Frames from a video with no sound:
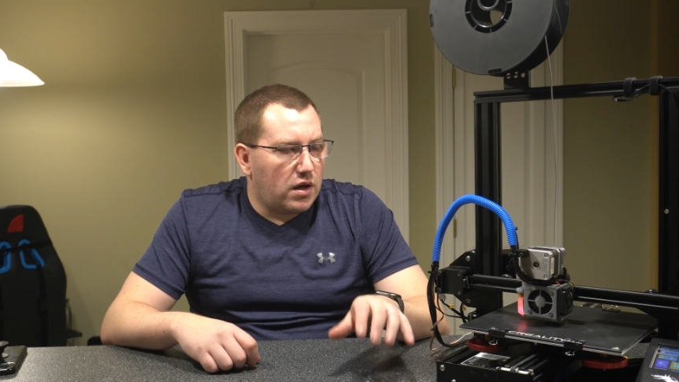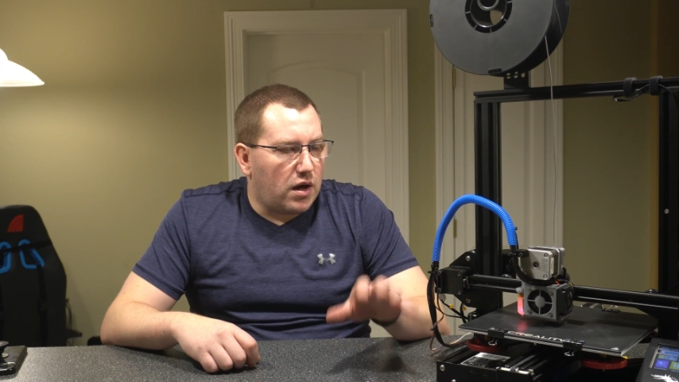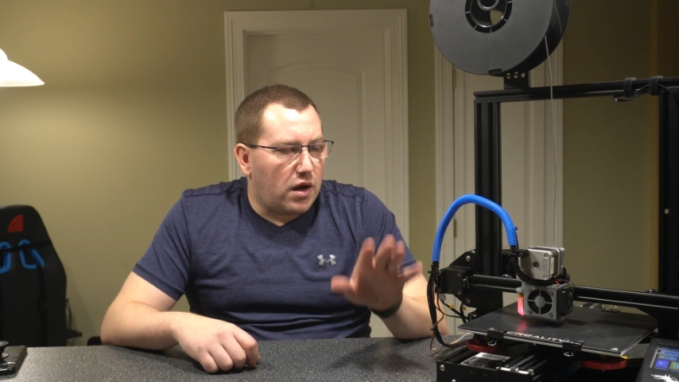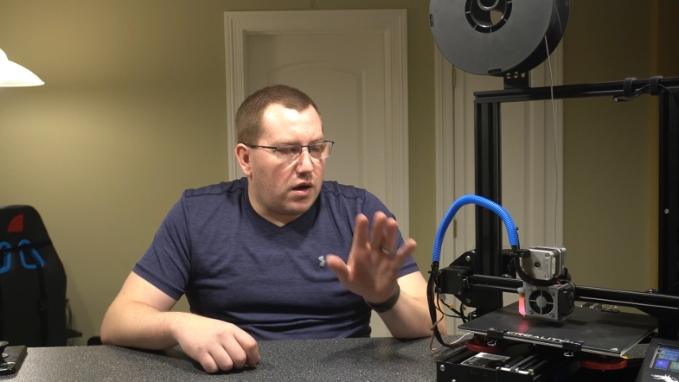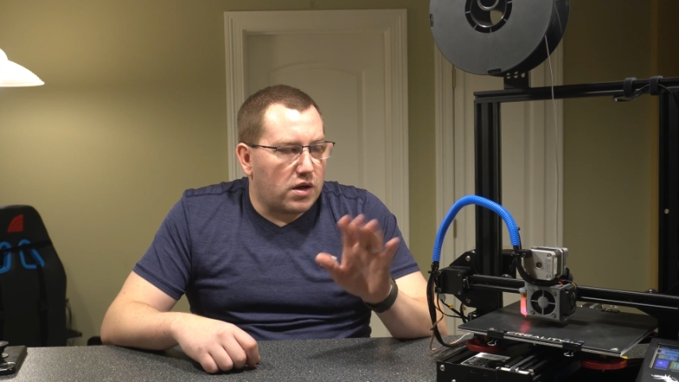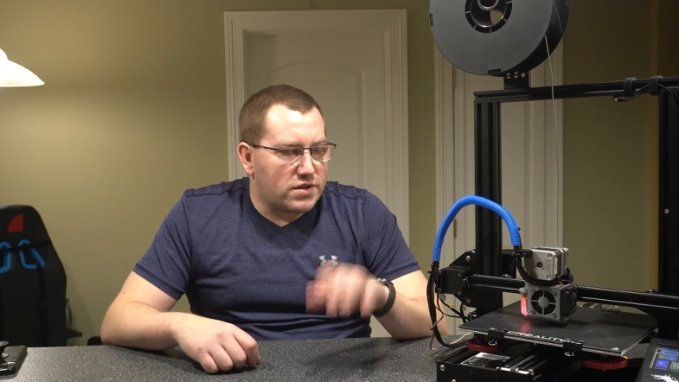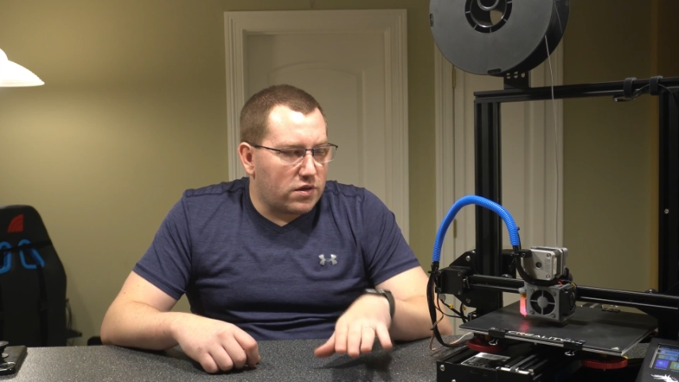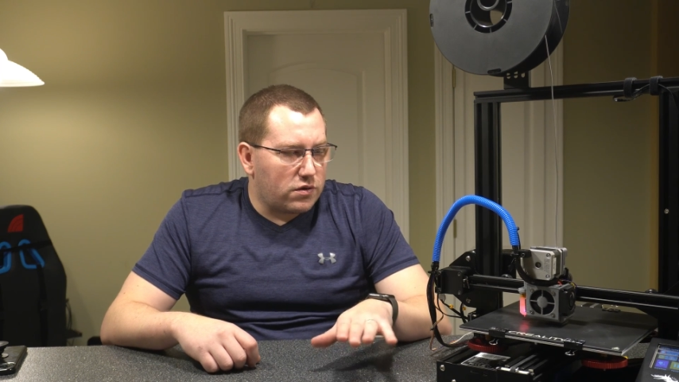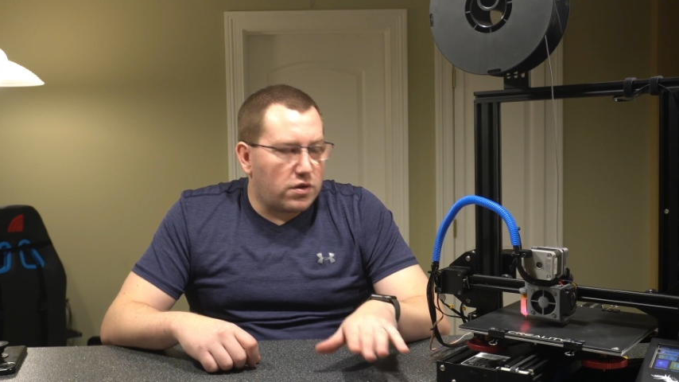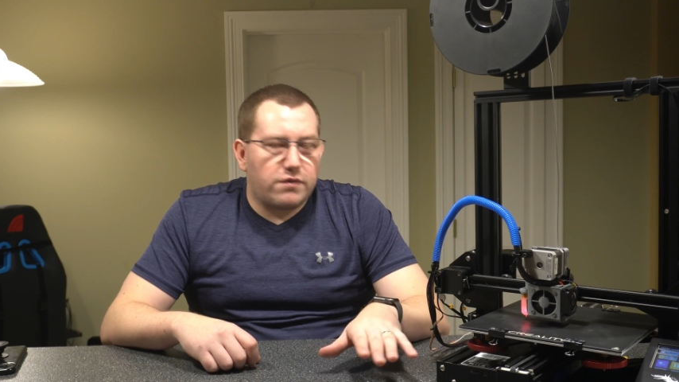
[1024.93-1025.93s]
Uh,
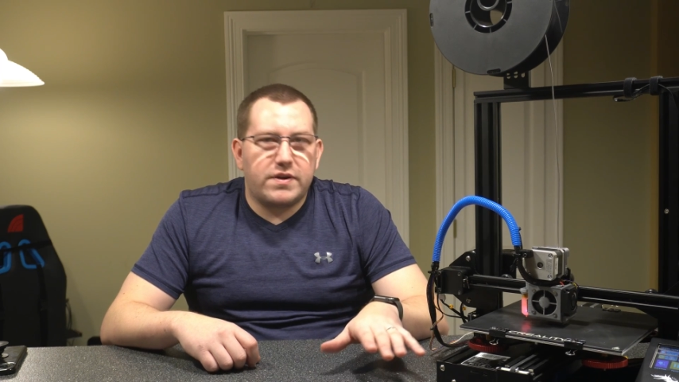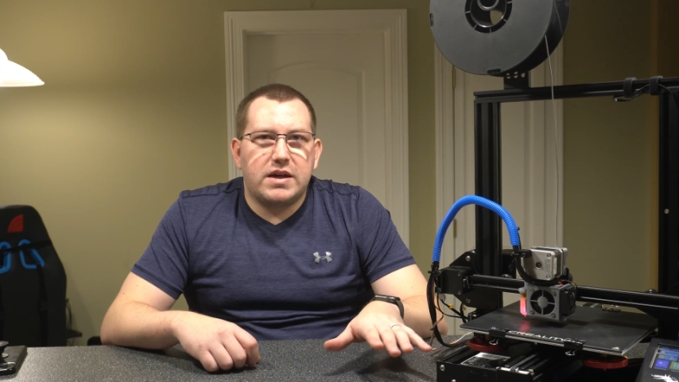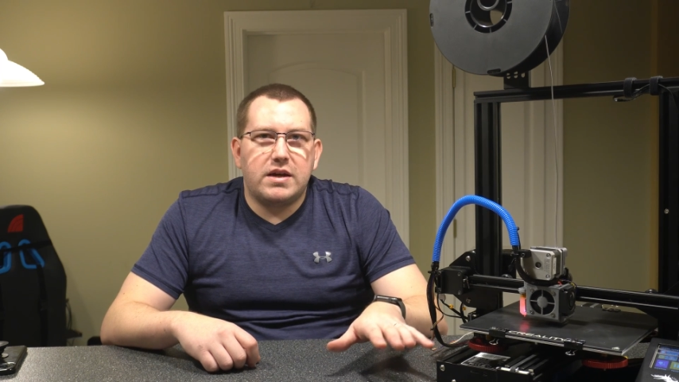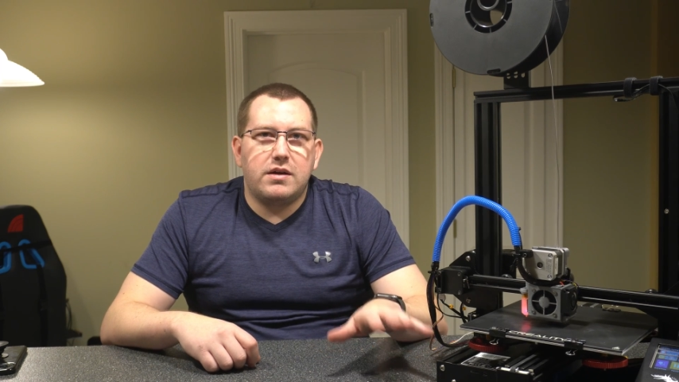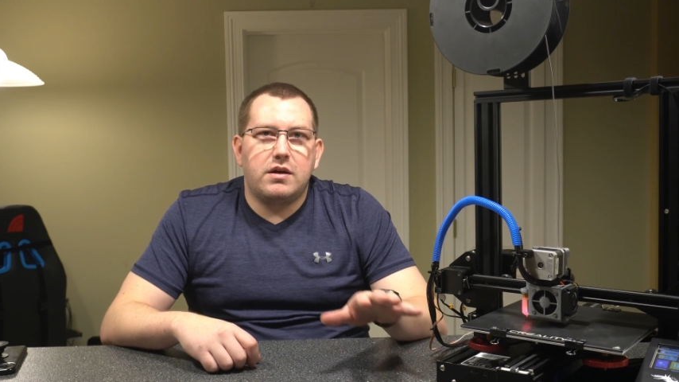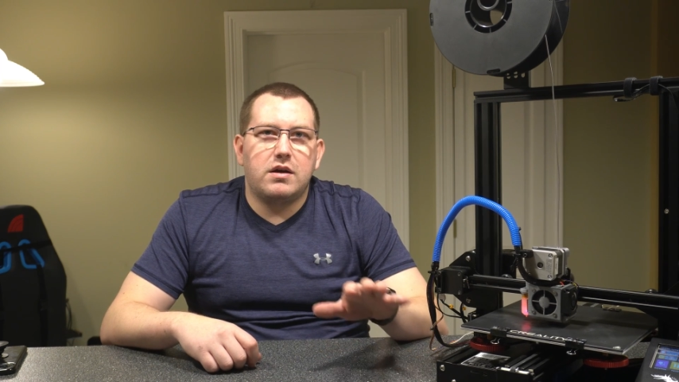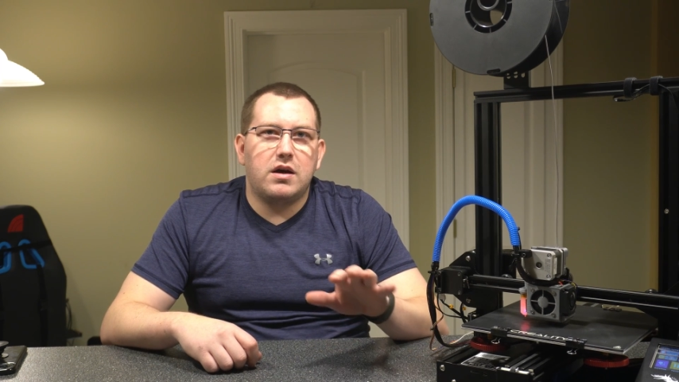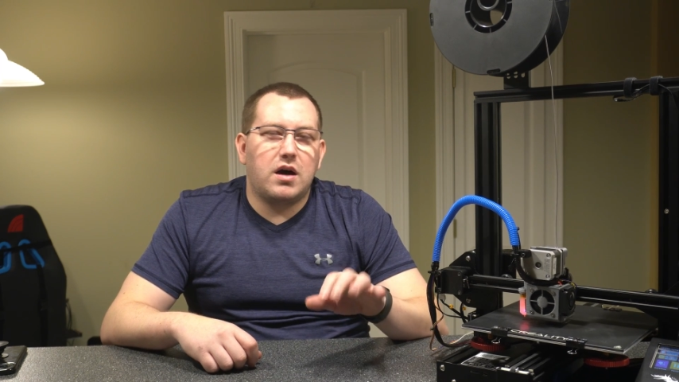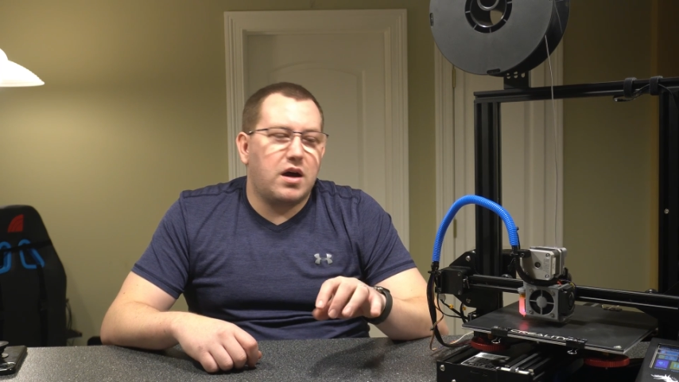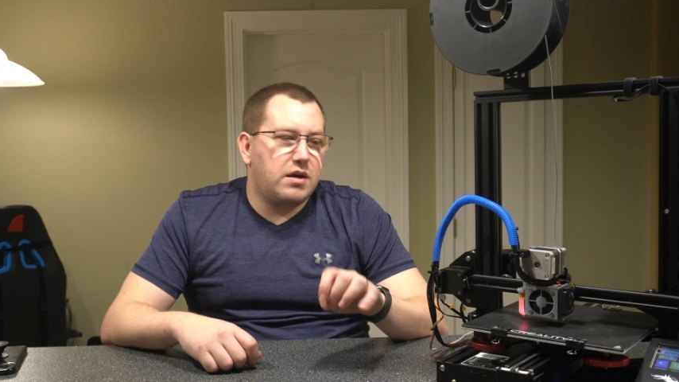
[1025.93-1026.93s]
also, don't forget,
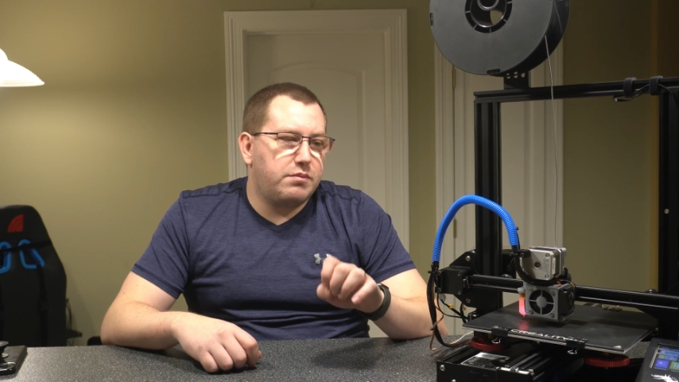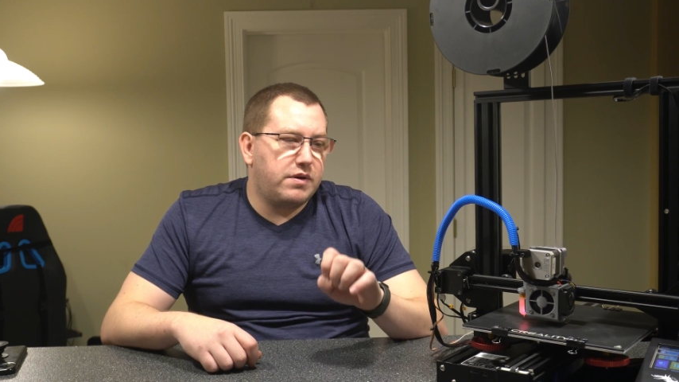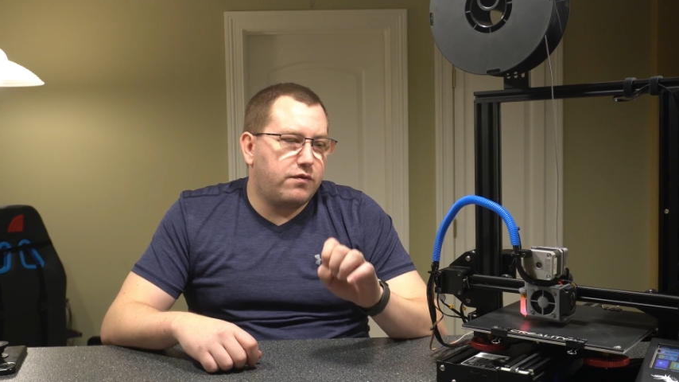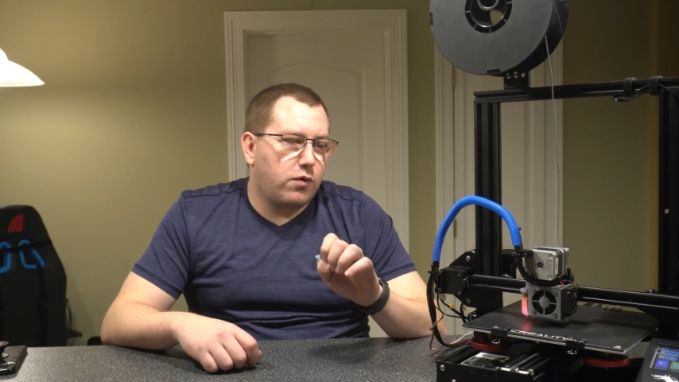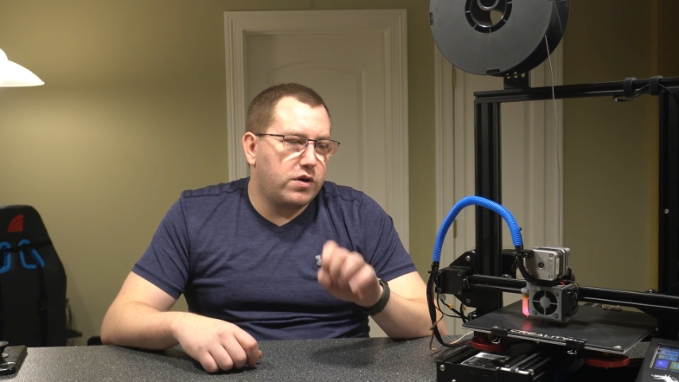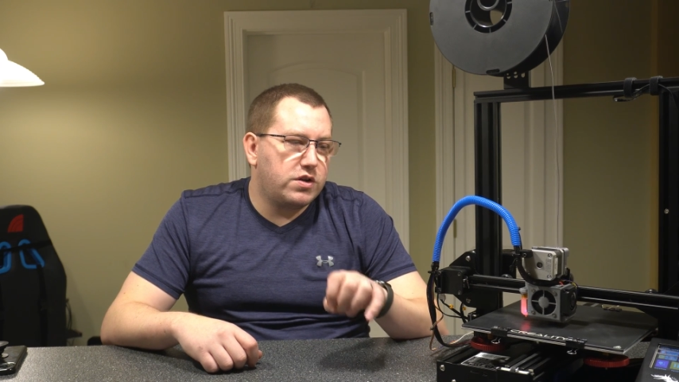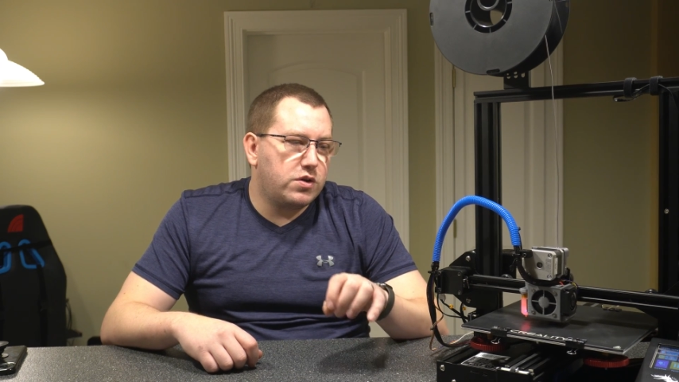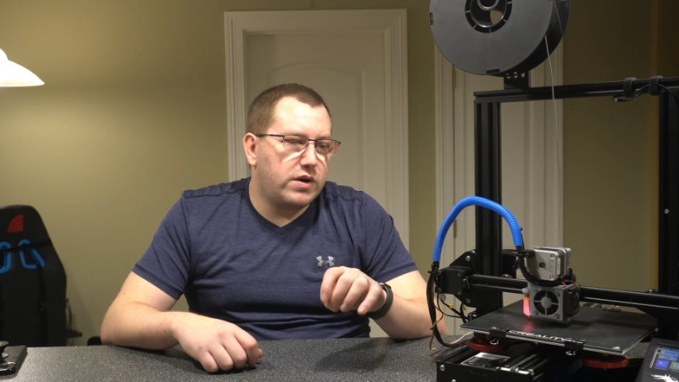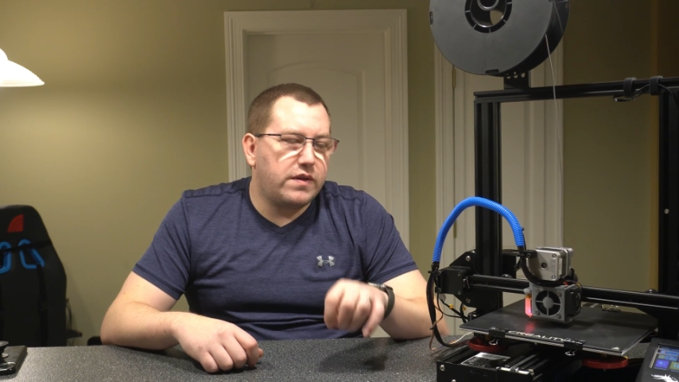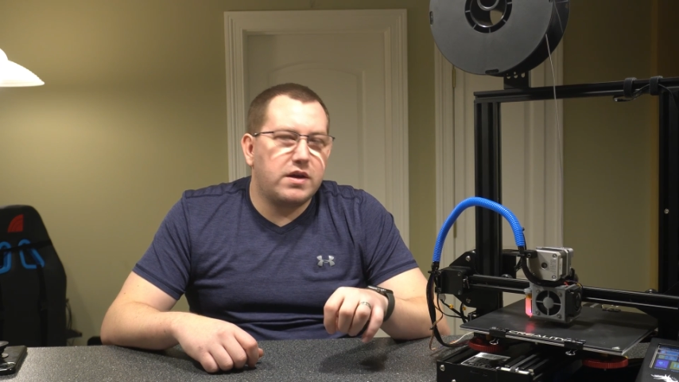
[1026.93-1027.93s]
uh, before you
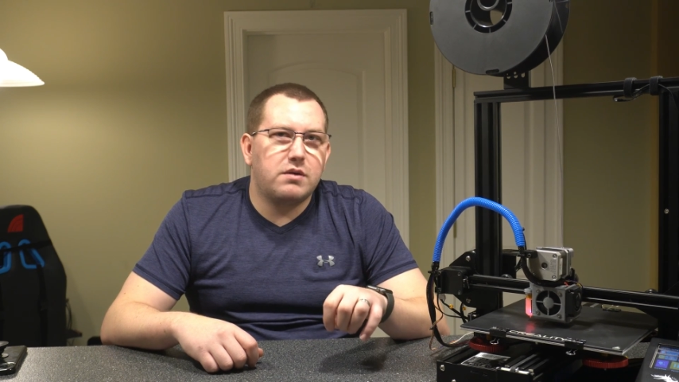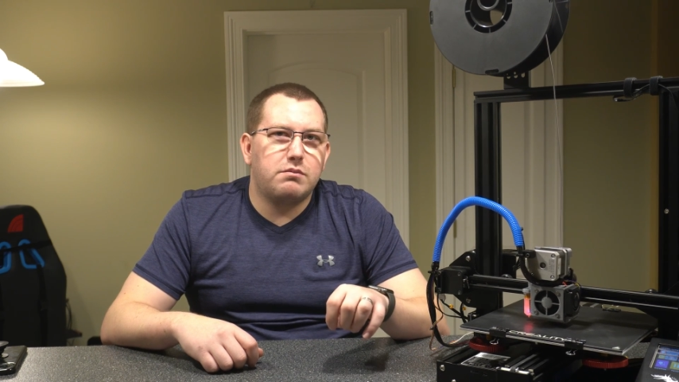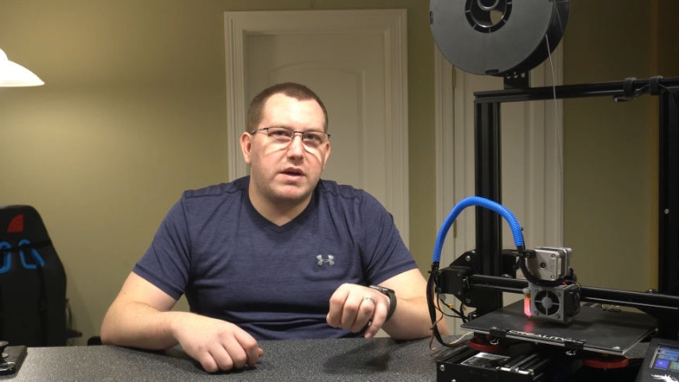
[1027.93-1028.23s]
do anything,